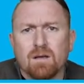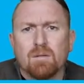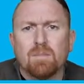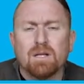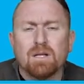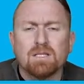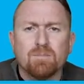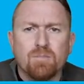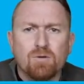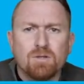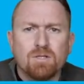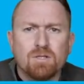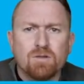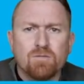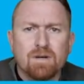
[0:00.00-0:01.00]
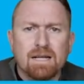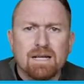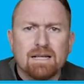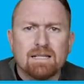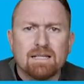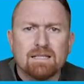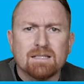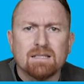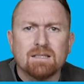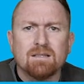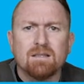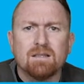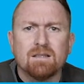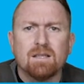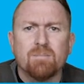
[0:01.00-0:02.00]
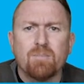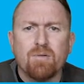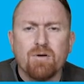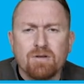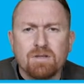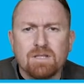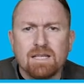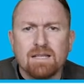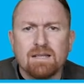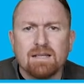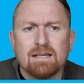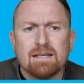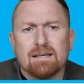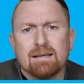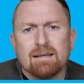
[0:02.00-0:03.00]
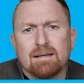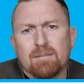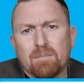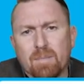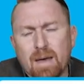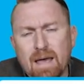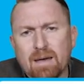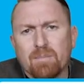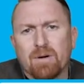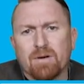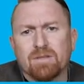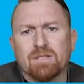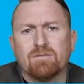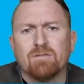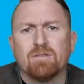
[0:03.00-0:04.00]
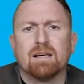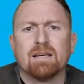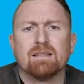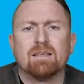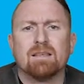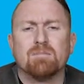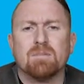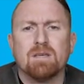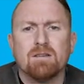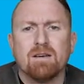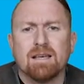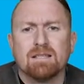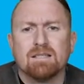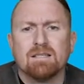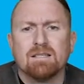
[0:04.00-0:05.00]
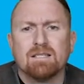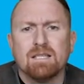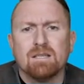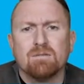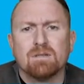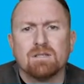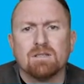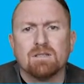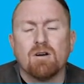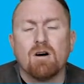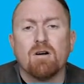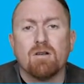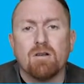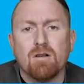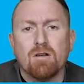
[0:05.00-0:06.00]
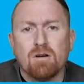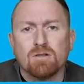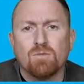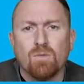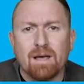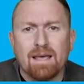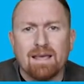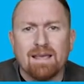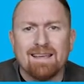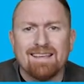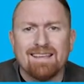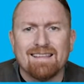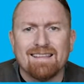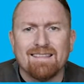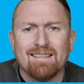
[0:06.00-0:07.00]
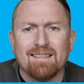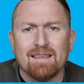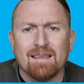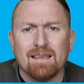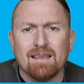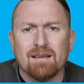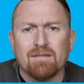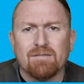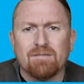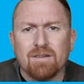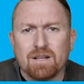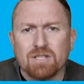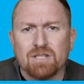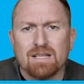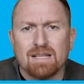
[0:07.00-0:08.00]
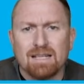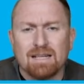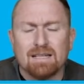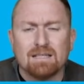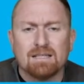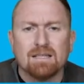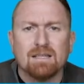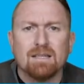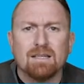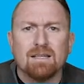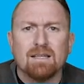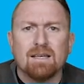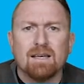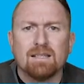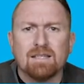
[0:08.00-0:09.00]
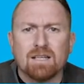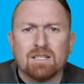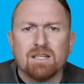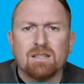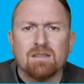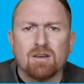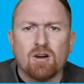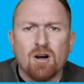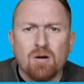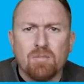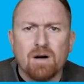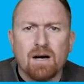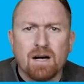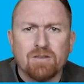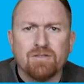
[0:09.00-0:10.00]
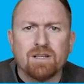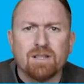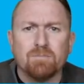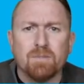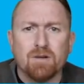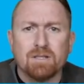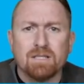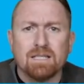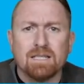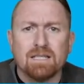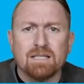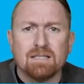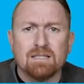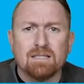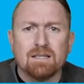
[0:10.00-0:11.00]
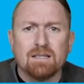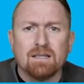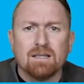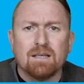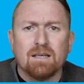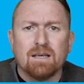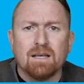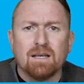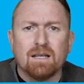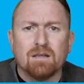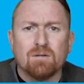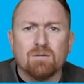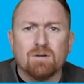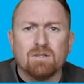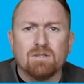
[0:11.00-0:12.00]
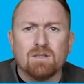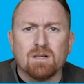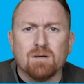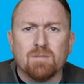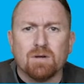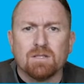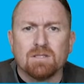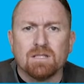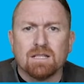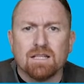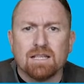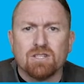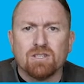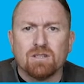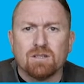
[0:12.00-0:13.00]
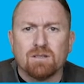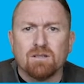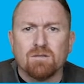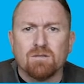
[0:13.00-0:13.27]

but it's important to realize that the protein backbones, if you like, the amino acid sequences are not where the function lies. It's actually in the carbohydrate moieties, in other words, the carboxylation.